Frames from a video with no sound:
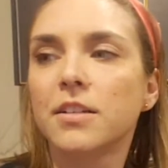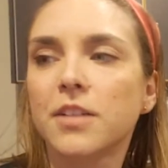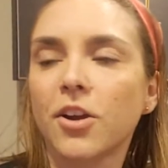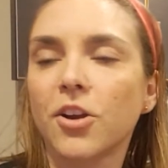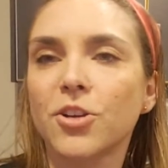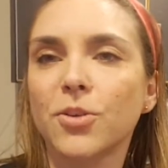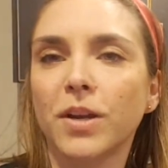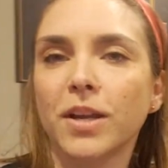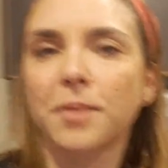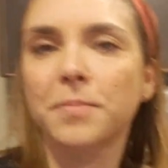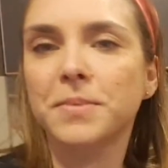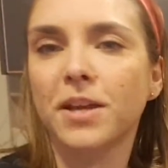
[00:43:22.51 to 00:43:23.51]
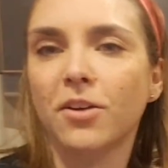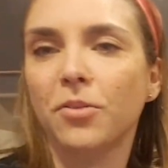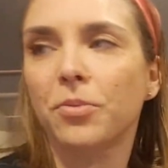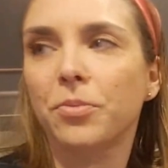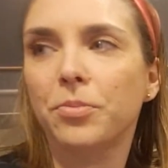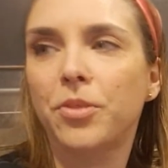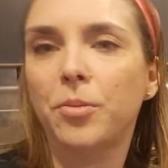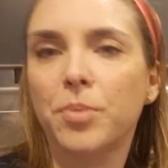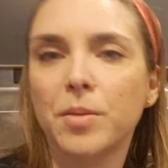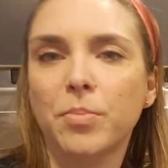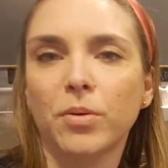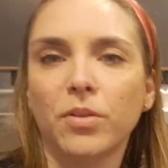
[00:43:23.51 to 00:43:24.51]
Tucker, do you want to come tell the
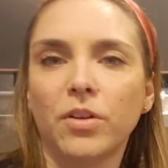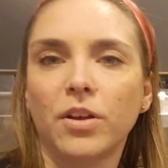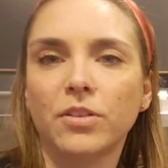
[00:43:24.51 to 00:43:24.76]
people